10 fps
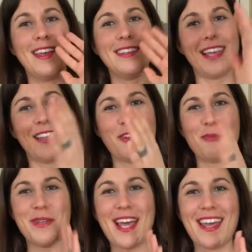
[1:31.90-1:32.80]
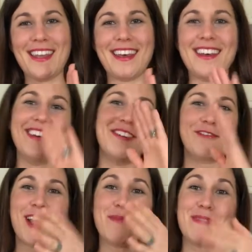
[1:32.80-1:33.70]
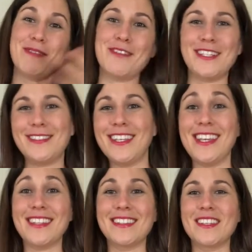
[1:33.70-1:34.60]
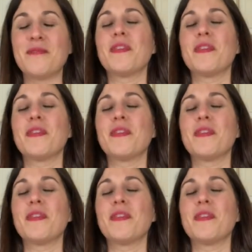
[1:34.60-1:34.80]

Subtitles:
yellow banana ripe and ready to eat.